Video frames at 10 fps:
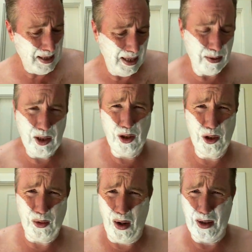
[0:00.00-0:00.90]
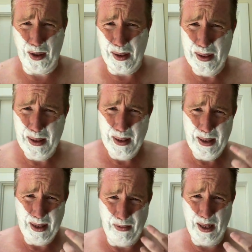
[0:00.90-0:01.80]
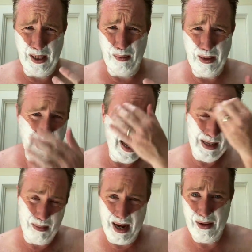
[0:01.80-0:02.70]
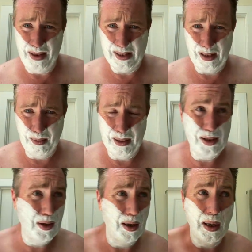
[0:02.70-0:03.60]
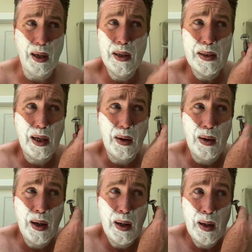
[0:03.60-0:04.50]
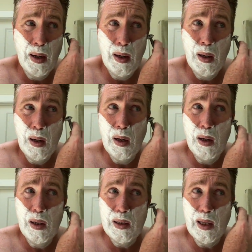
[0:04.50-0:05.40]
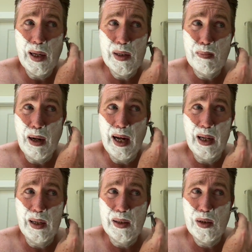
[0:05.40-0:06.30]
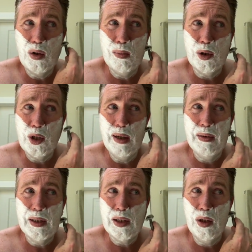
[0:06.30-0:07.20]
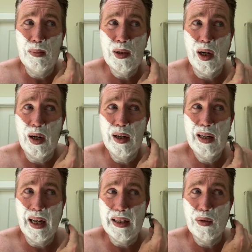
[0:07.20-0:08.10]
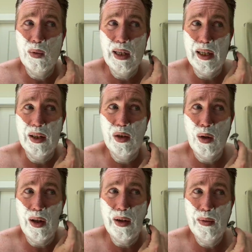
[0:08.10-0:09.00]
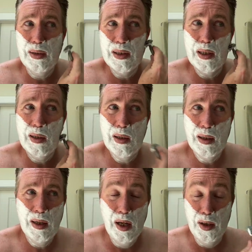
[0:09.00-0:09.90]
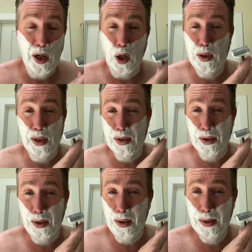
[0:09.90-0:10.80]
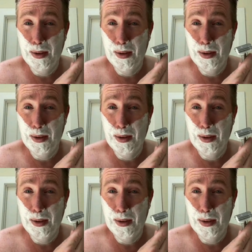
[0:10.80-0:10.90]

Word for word: Now it's a little stronger. If you get a little bit of that in your mouth, it's a little bit stronger. So not as mild as normal shaving soaps are, like the really good quality ones the artisanal.